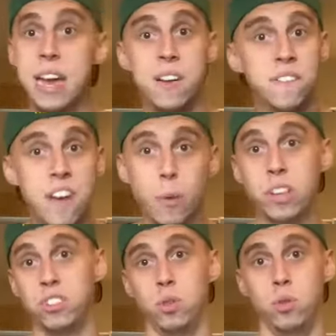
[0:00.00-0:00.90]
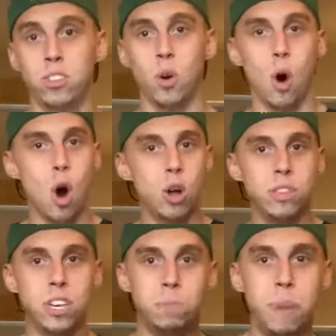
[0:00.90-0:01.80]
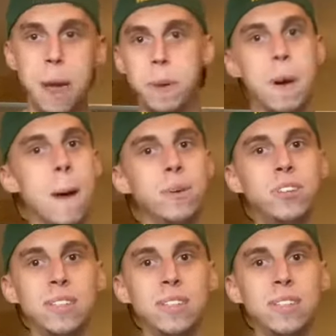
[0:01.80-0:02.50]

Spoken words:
very soon. So all these baby bombers